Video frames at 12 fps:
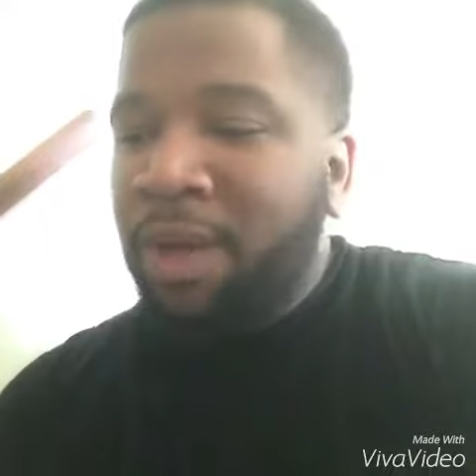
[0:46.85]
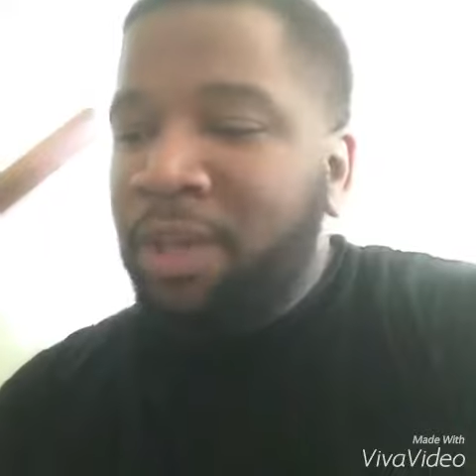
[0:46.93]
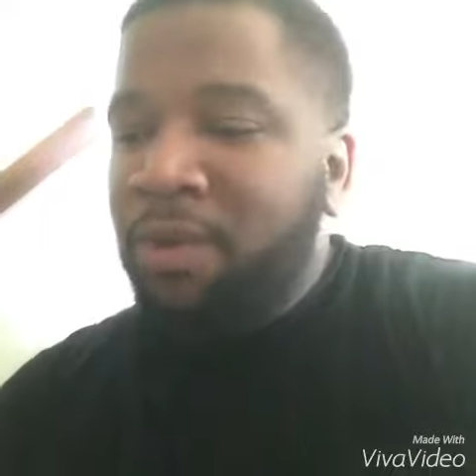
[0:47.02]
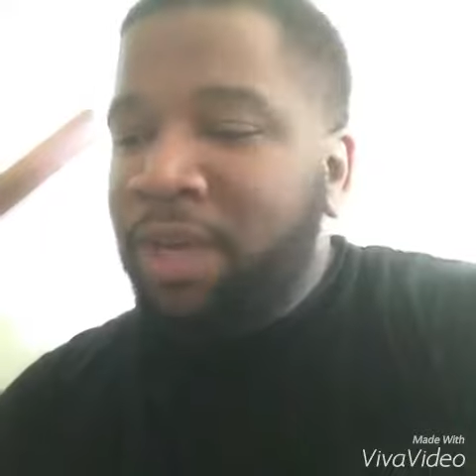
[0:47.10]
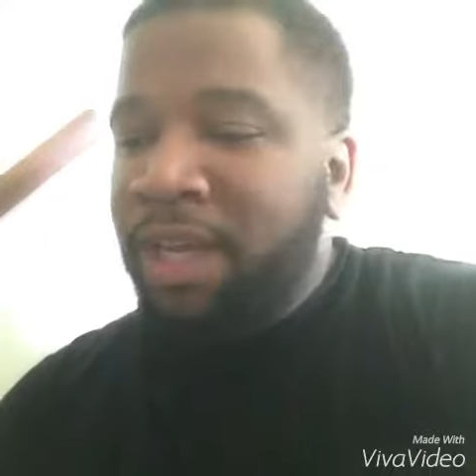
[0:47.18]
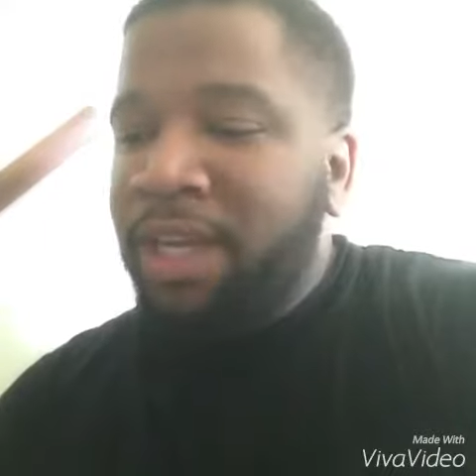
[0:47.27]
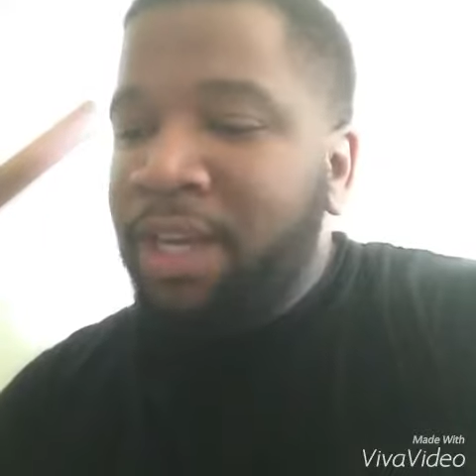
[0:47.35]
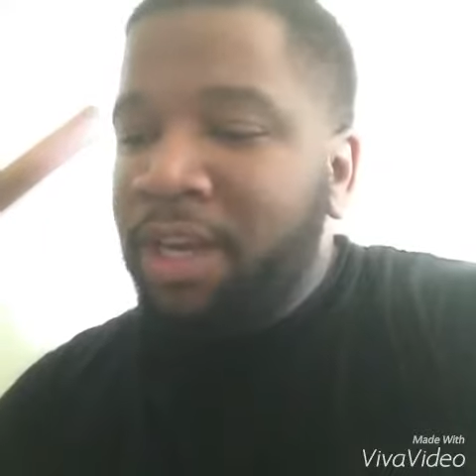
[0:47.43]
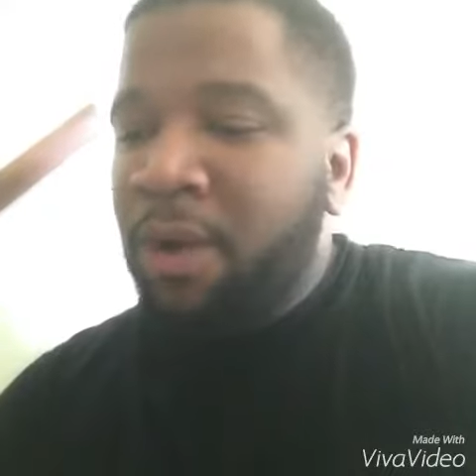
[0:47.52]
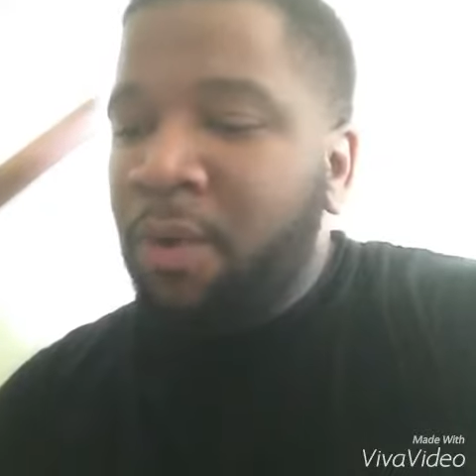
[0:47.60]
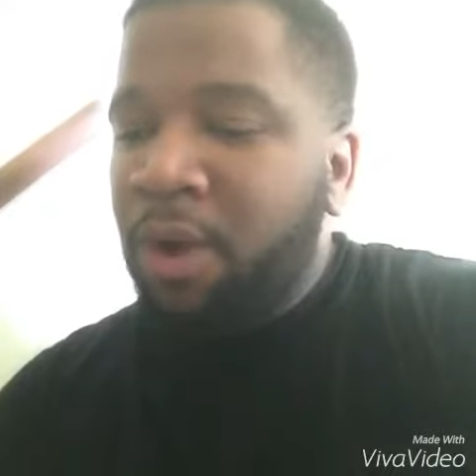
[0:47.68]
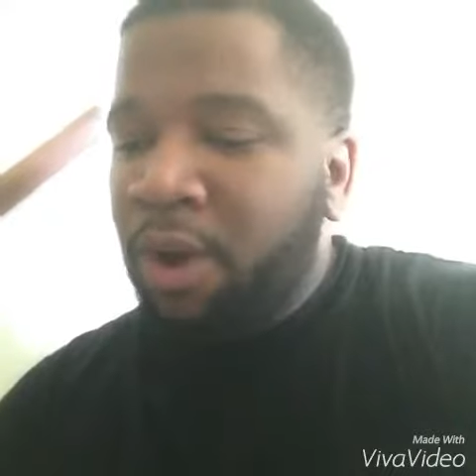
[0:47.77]
When you're
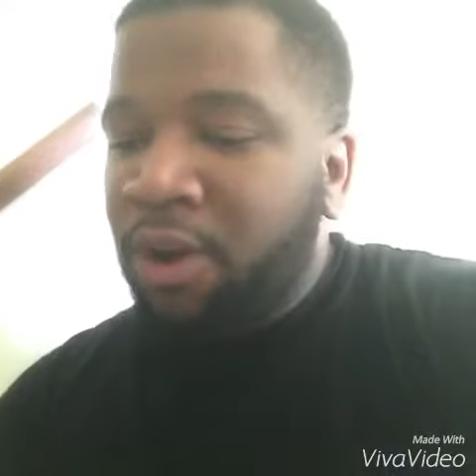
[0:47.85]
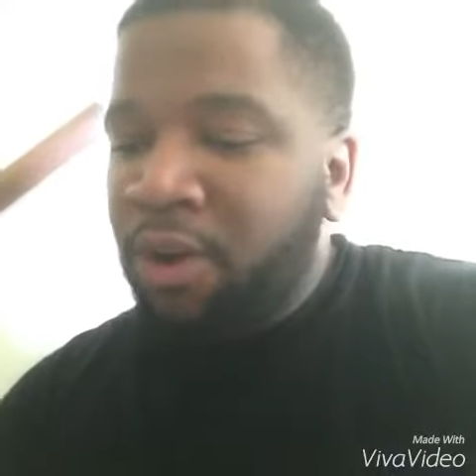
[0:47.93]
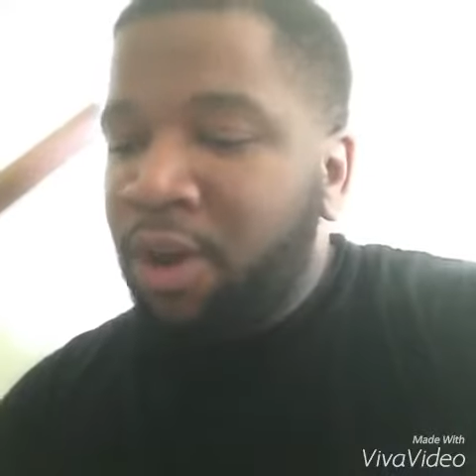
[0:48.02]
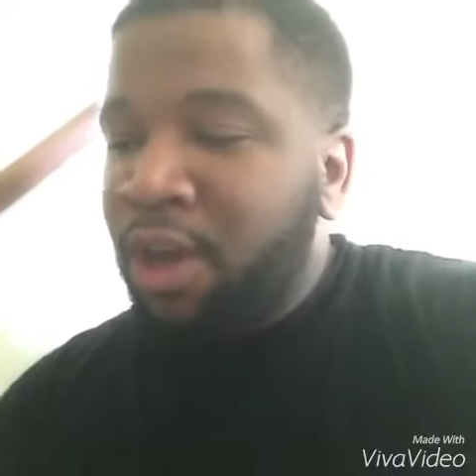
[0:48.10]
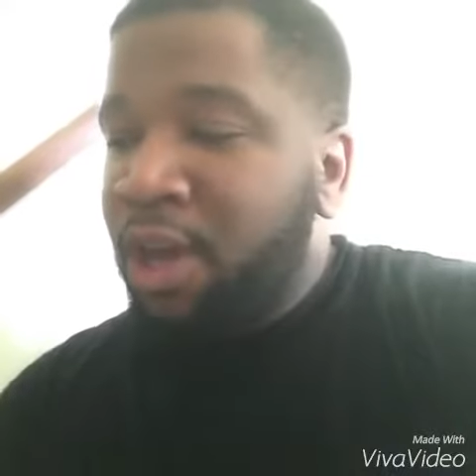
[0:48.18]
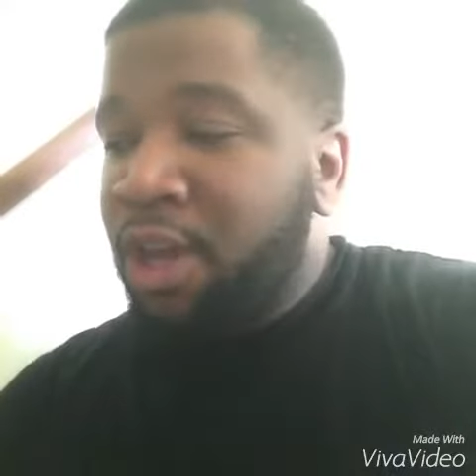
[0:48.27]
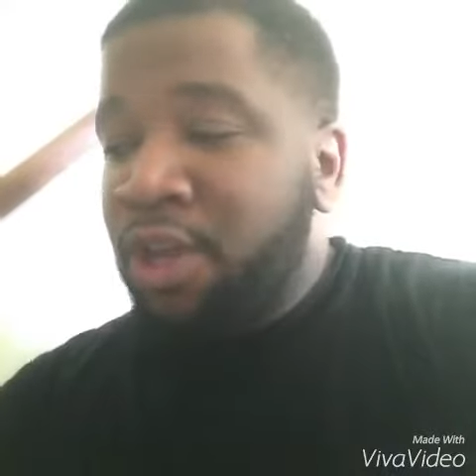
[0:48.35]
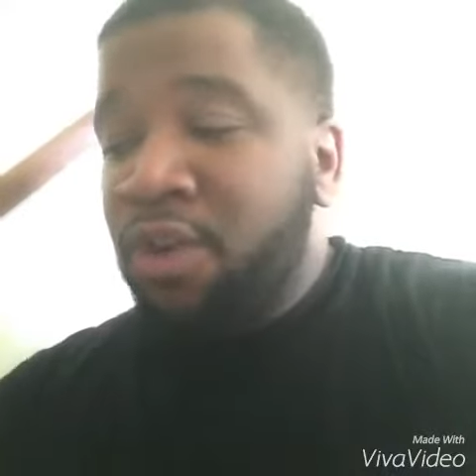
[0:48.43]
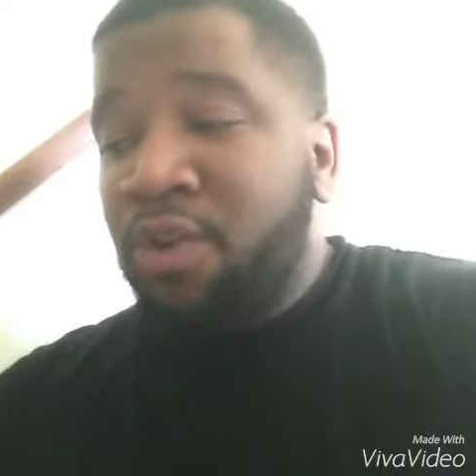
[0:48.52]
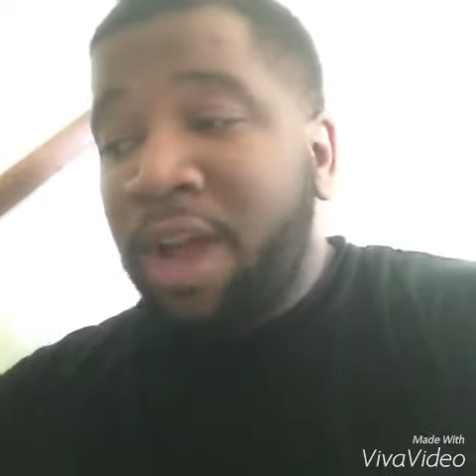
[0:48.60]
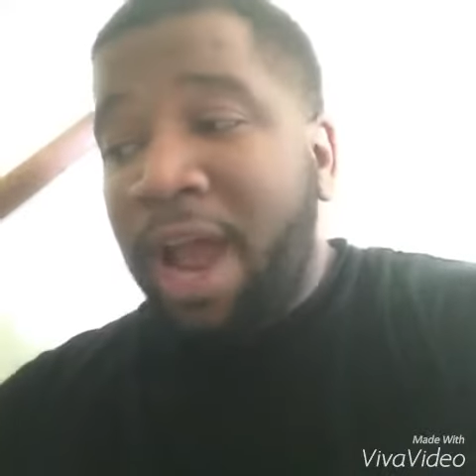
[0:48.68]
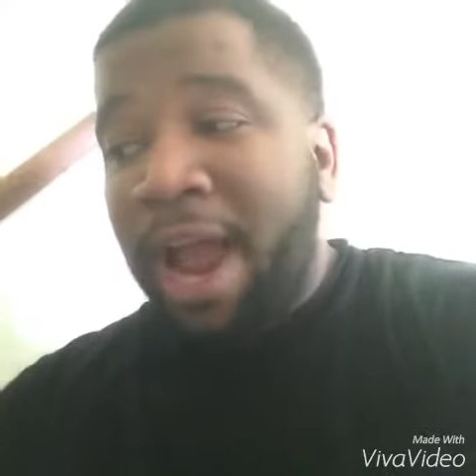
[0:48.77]
getting to know her,
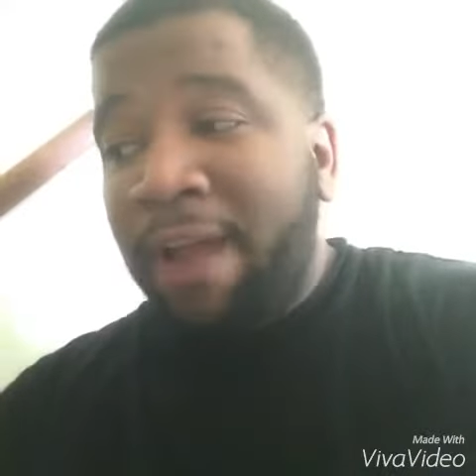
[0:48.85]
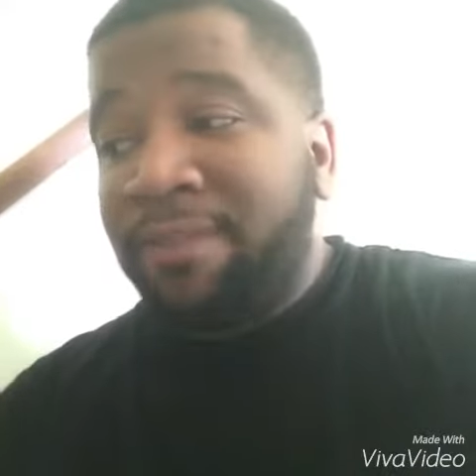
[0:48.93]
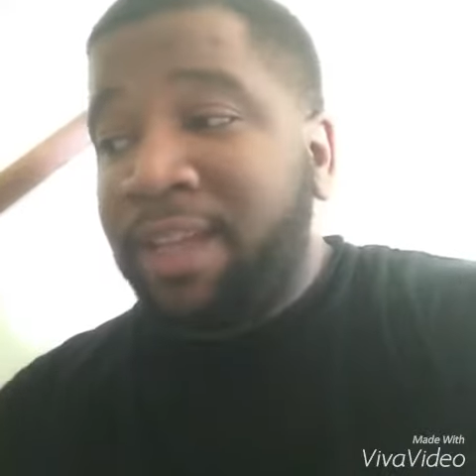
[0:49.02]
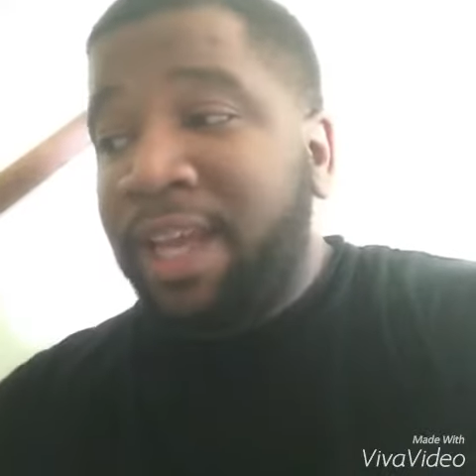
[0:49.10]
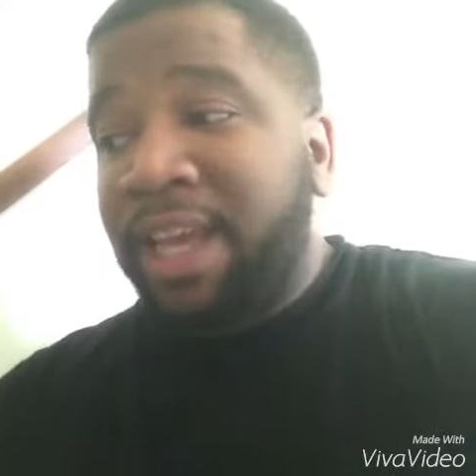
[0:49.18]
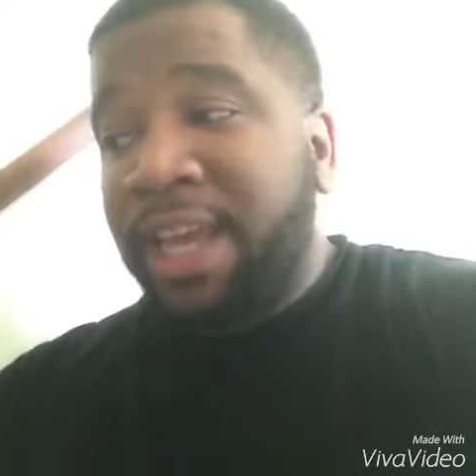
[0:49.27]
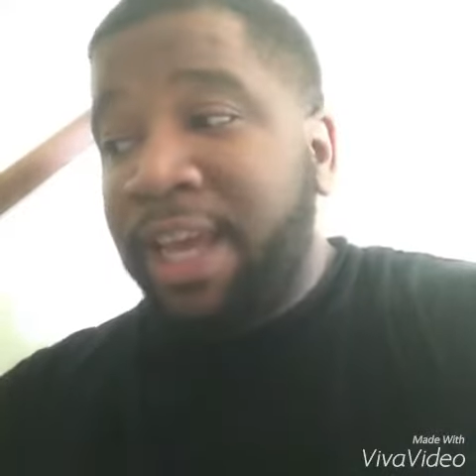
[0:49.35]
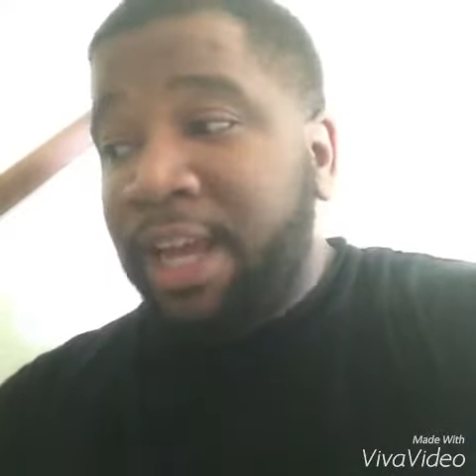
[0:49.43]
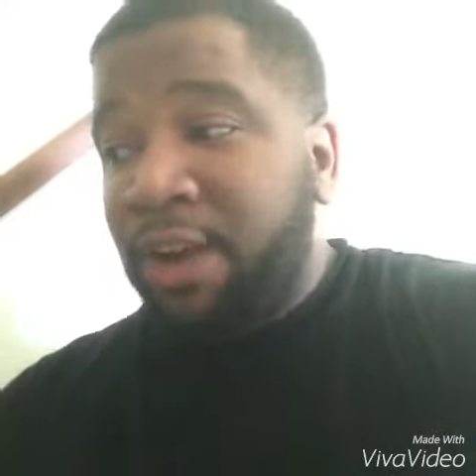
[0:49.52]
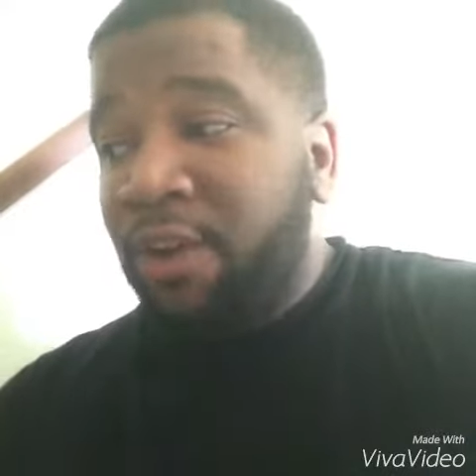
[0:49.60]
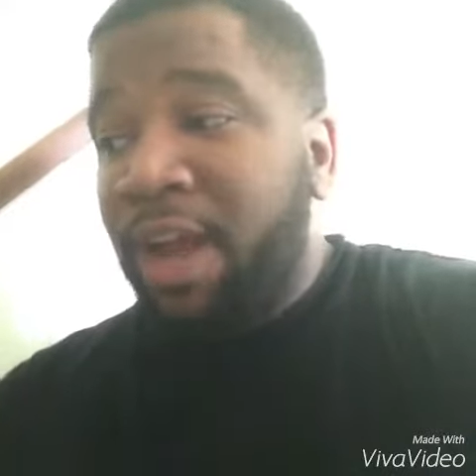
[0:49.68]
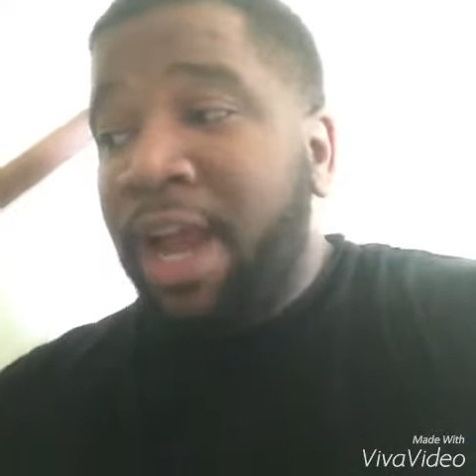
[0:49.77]
you're going to have to
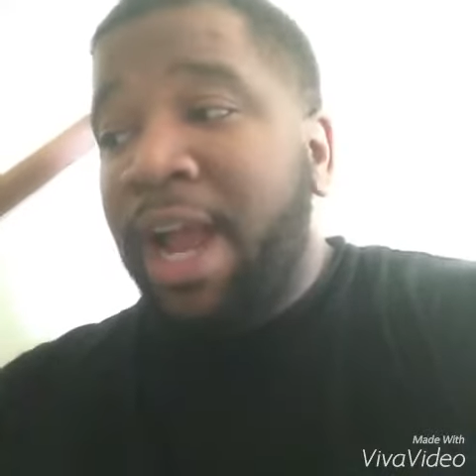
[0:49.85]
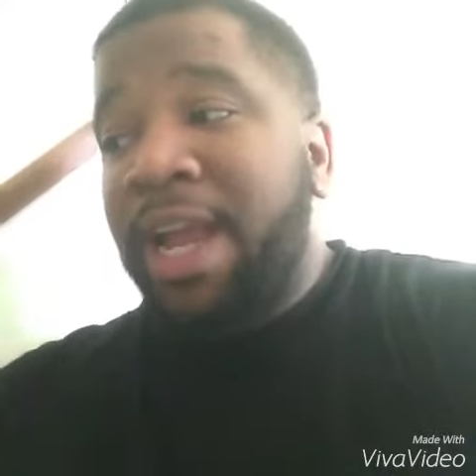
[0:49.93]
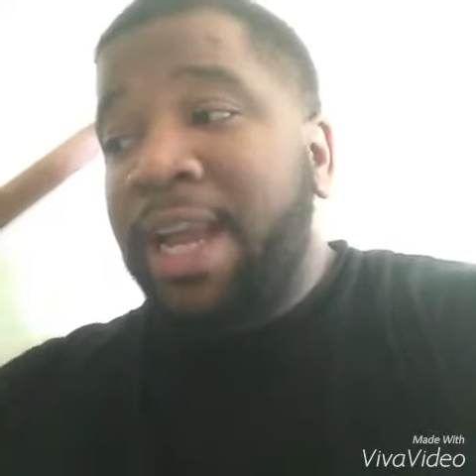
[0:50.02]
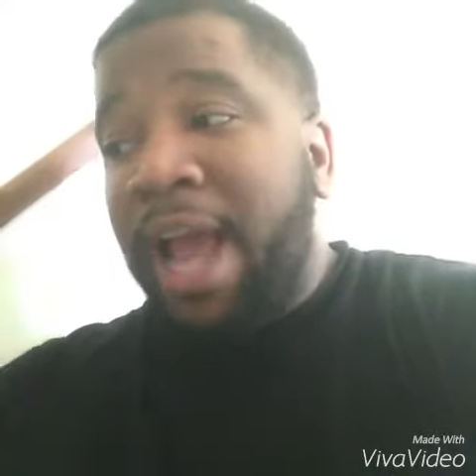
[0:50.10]
hear